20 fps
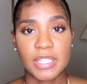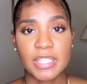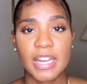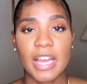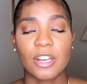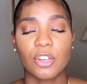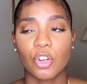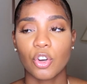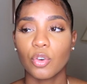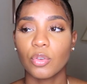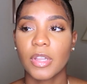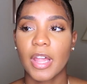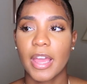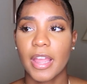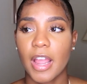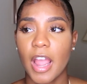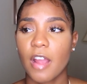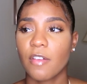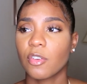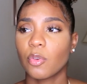And I know,
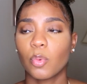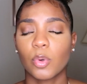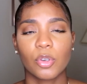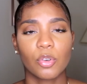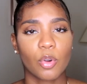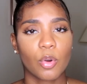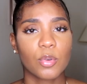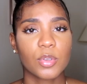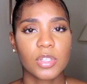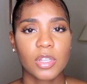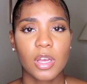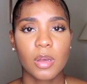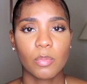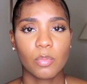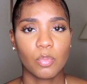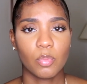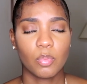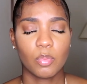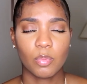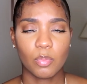like, everyone grows
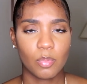up